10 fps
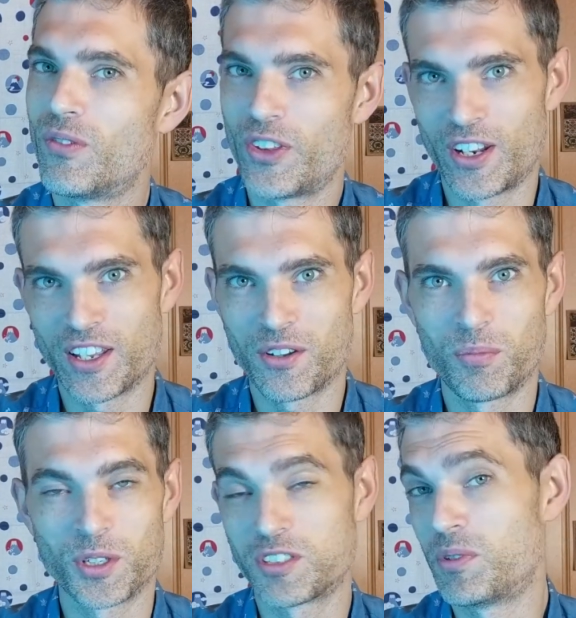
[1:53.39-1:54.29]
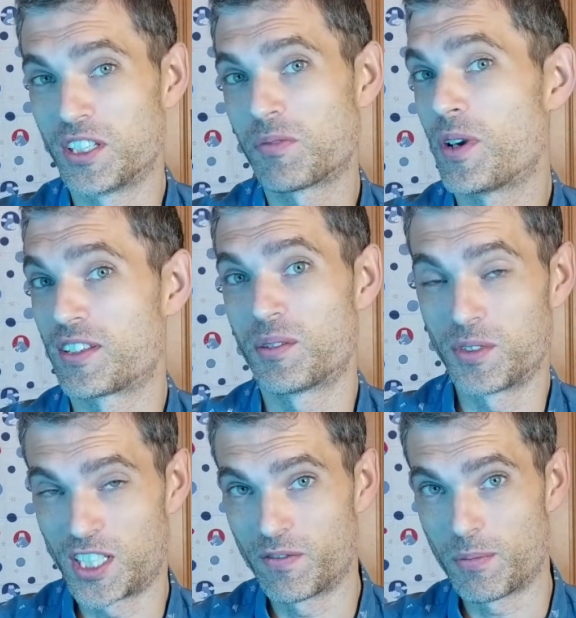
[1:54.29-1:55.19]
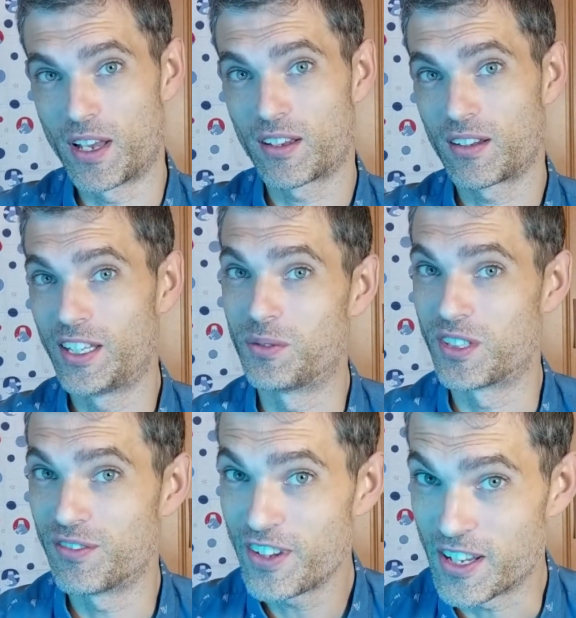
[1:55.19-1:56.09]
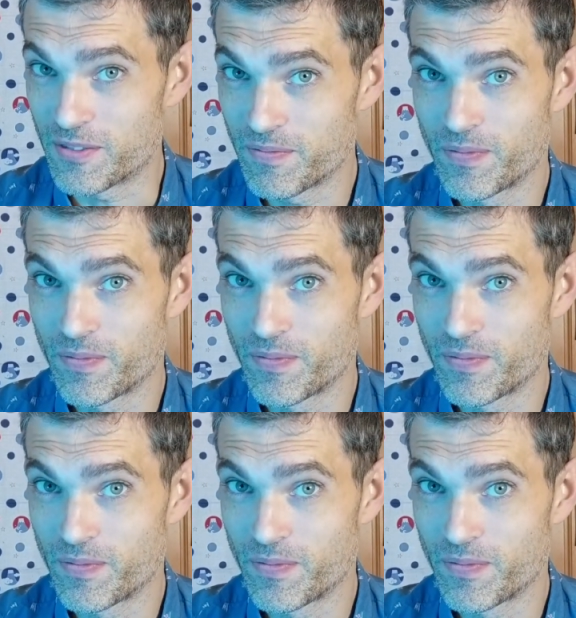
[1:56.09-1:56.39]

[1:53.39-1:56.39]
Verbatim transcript: than I could possibly expect someone to give me back, and that was unfair.